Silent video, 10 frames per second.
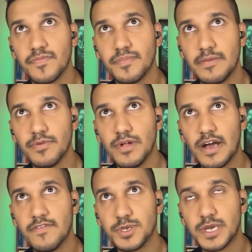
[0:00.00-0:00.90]
people
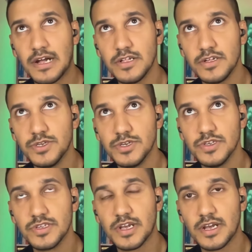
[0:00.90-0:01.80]
have
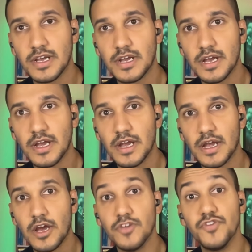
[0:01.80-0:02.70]
challenges
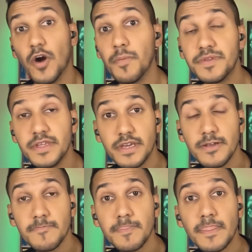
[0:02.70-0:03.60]

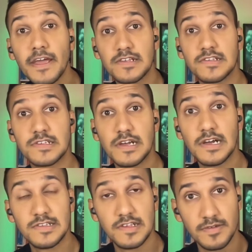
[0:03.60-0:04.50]
adopting
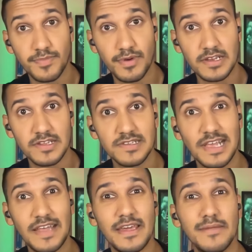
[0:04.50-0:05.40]
exercise as a practice
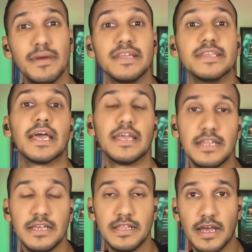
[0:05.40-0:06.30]
and then
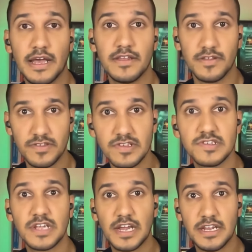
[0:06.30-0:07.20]
maintaining that,
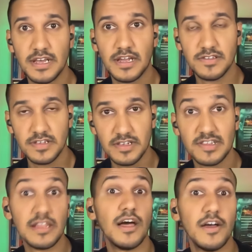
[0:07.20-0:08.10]
sustaining that as
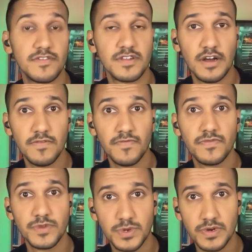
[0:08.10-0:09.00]
a lifestyle
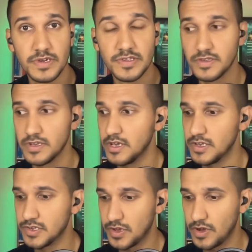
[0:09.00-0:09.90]
choice.
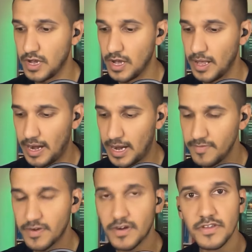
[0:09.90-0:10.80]
So I'm
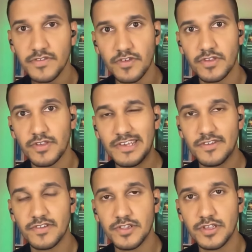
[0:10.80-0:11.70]
very
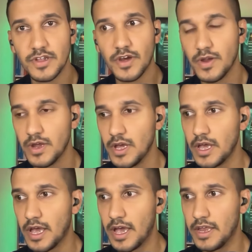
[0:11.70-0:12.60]
interested to know,
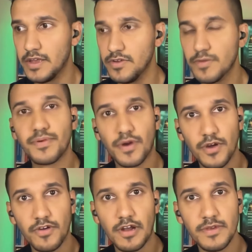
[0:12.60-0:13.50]
and your
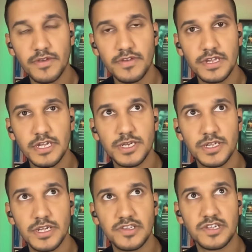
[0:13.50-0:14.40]
program that you teach
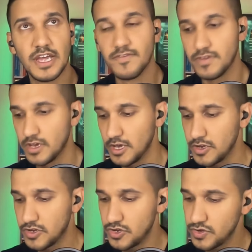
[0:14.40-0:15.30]
at Stanford,
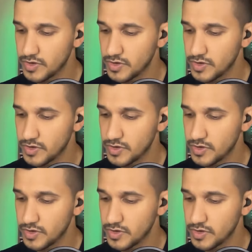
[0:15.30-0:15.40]
do you